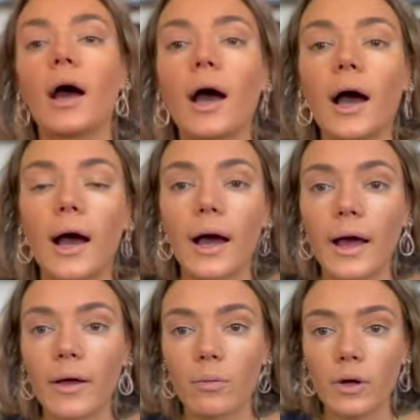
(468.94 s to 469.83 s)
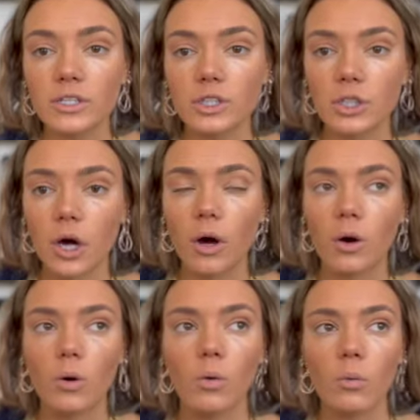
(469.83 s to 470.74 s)
I went to
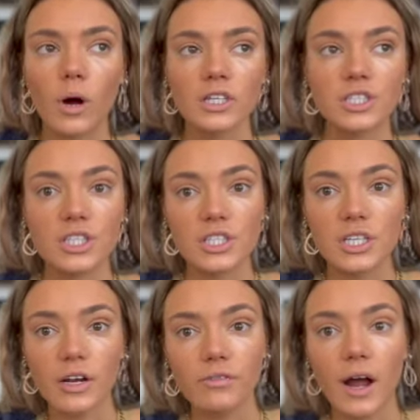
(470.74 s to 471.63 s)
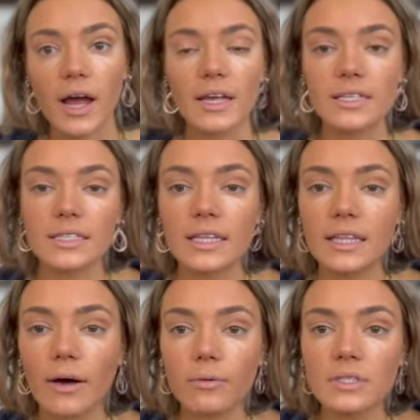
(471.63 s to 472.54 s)
go watch the sunrise and
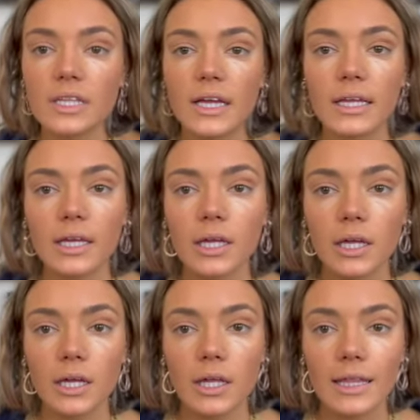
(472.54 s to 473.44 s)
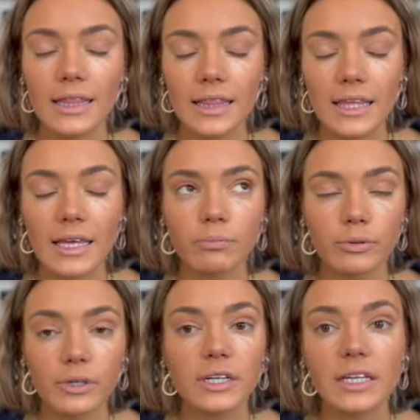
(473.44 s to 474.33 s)
that was like the
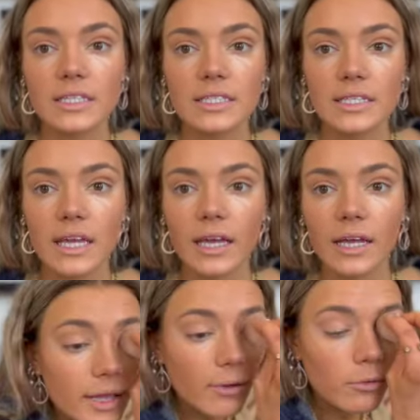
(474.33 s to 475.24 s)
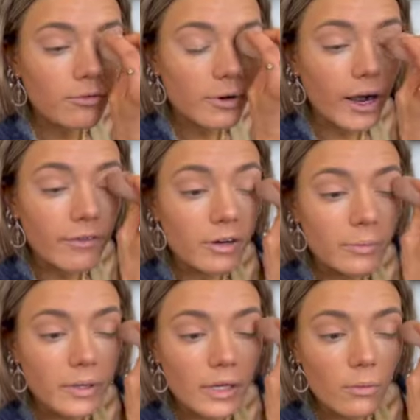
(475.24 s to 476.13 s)
prettiest thing. That will forever
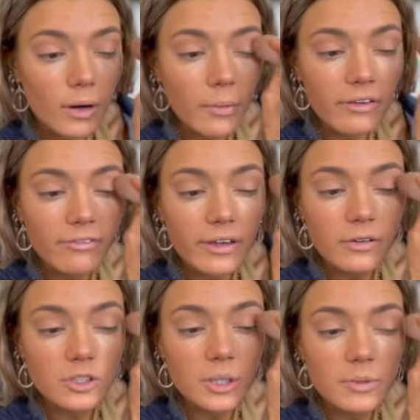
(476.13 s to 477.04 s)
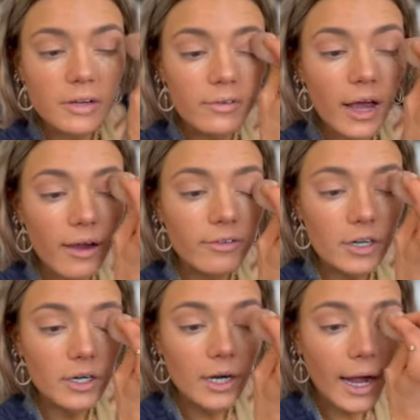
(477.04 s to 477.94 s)
be one of my favorite trips I've
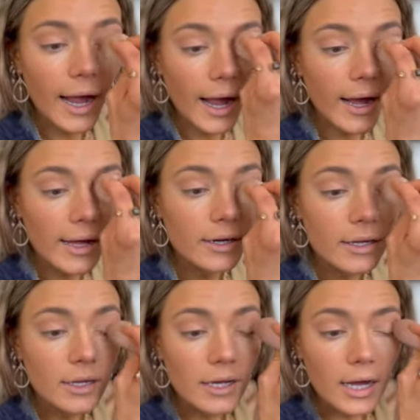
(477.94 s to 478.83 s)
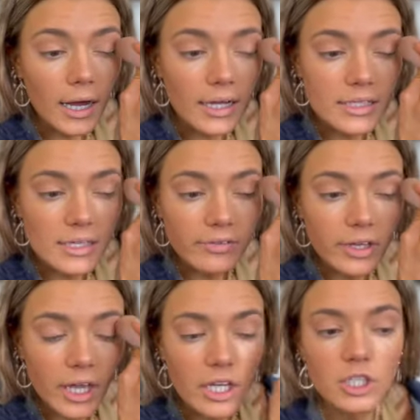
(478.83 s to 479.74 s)
ever had as a
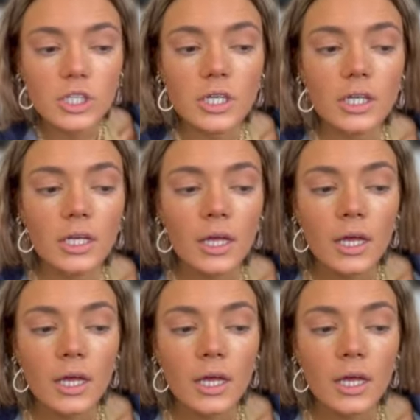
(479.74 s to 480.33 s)
vacation.